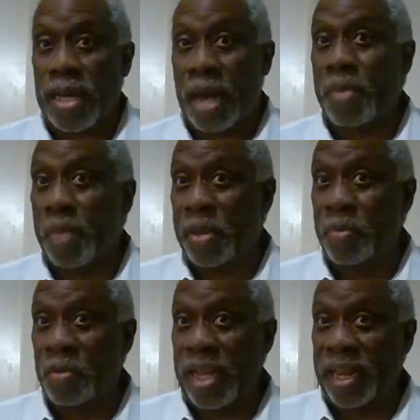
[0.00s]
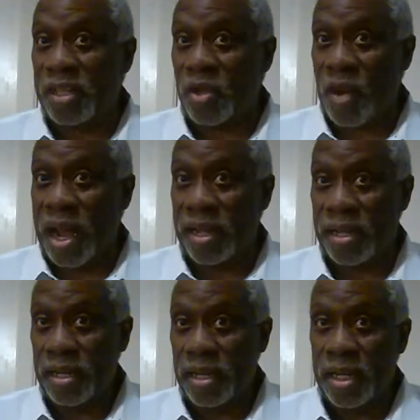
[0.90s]
How many people you led to Christ?
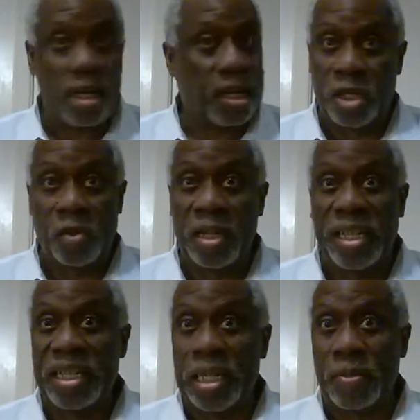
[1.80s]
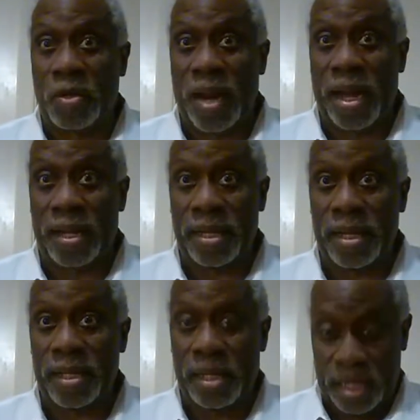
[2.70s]
You didn't lead them to Christ.
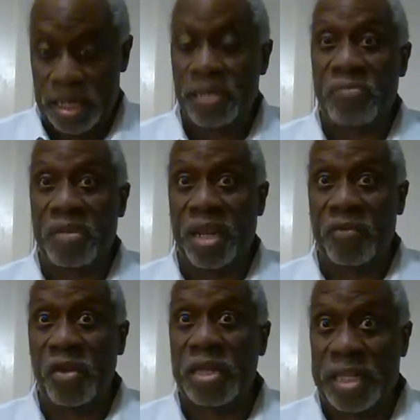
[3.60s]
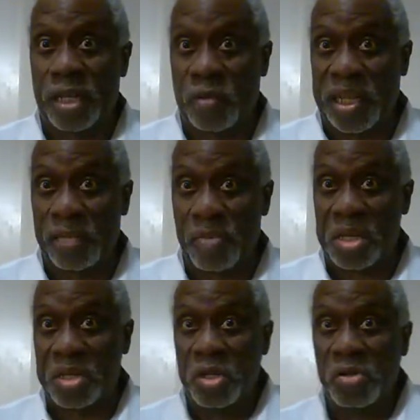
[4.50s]
If you were telling what they
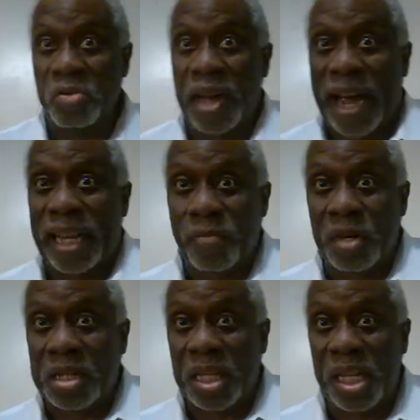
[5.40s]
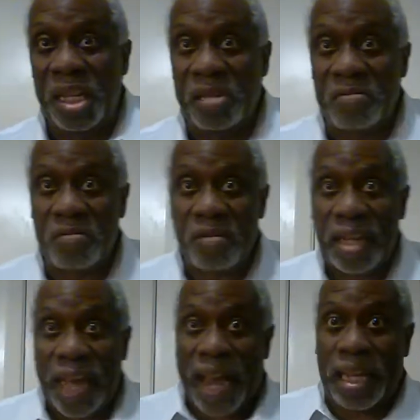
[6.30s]
must do, how they must live,
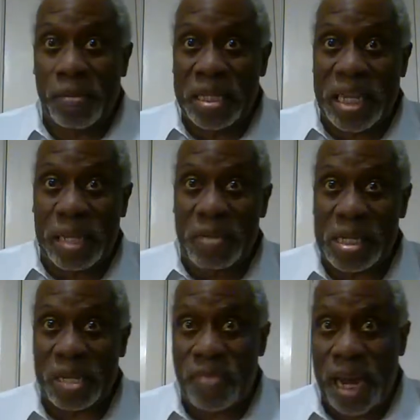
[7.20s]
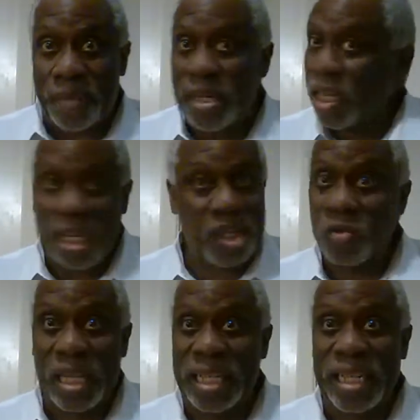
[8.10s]
how you must keep his commandment?
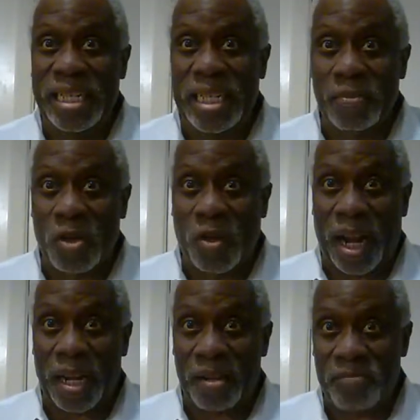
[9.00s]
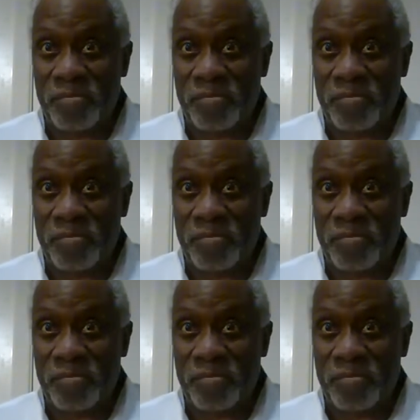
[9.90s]
You didn't lead them to Christ.